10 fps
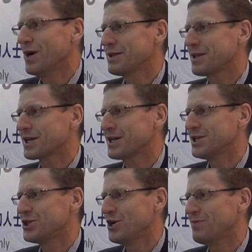want the
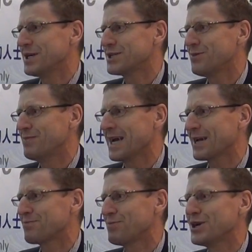consumer to
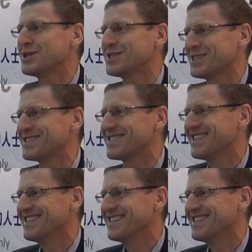make purchases.